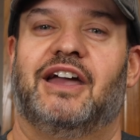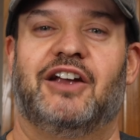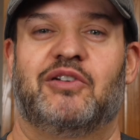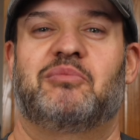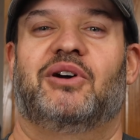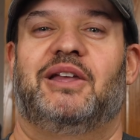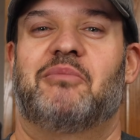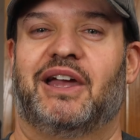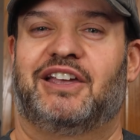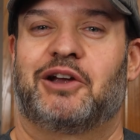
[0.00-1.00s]
Hey everybody,
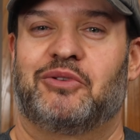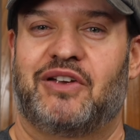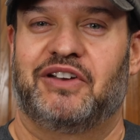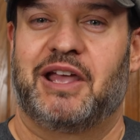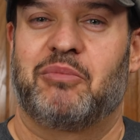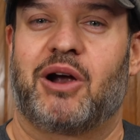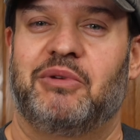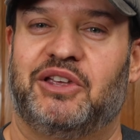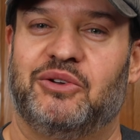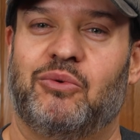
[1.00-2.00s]
Mike here with Everyday
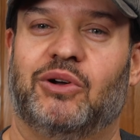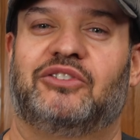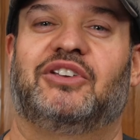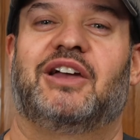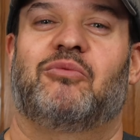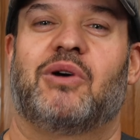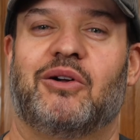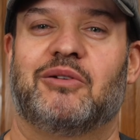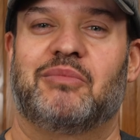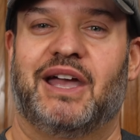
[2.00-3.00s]
Barbecue. Once again,
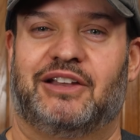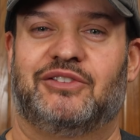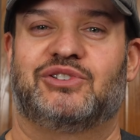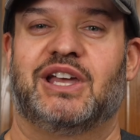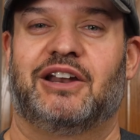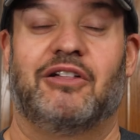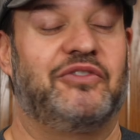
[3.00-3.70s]
welcome back to the channel.